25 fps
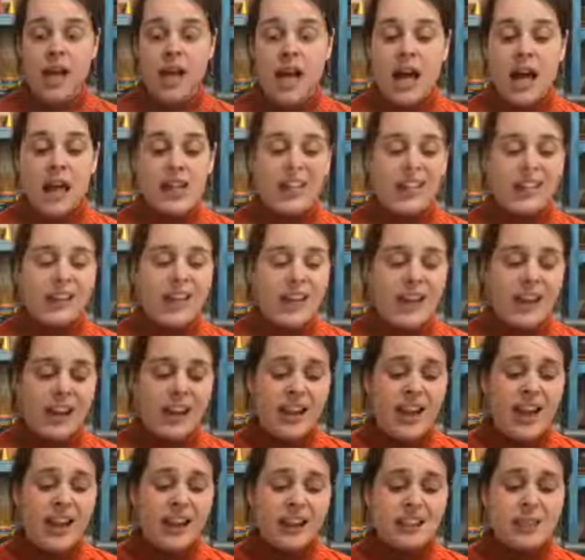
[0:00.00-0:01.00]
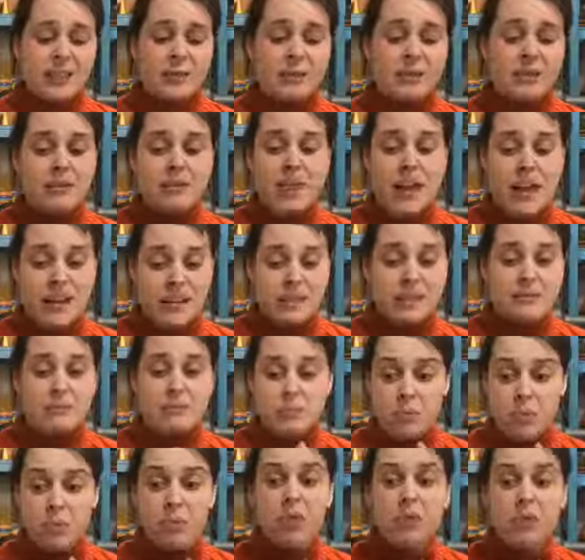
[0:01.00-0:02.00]
And that
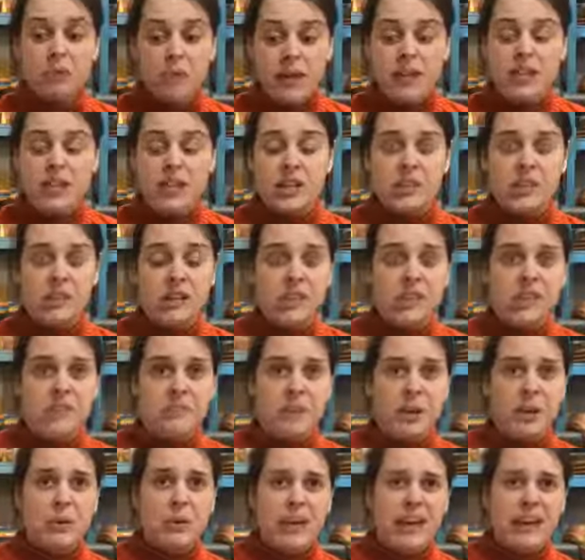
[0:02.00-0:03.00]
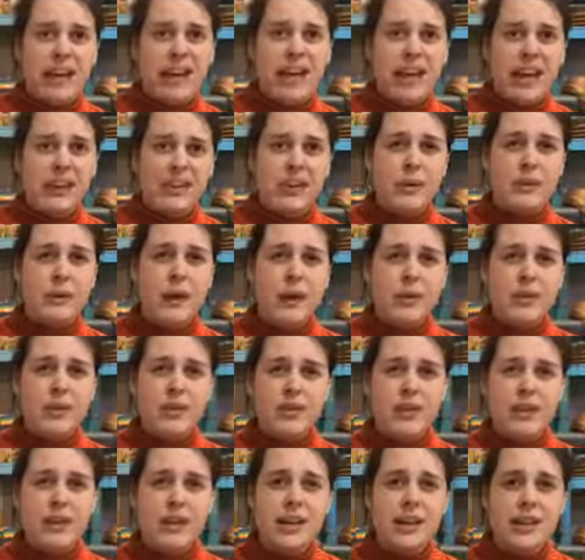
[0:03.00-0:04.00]
both of my children have been quite heavy wetters
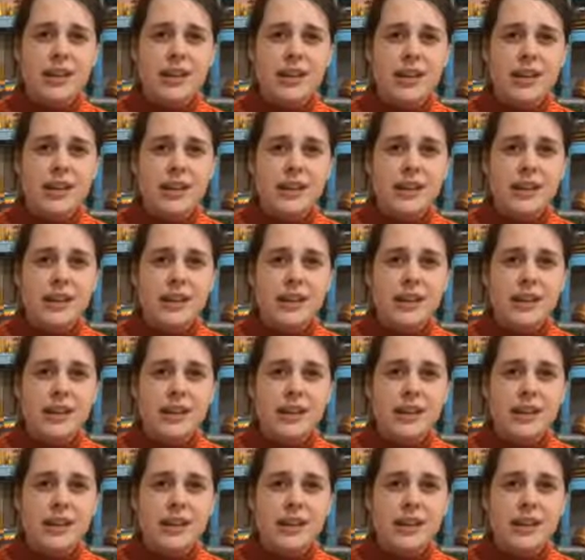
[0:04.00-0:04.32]
at night.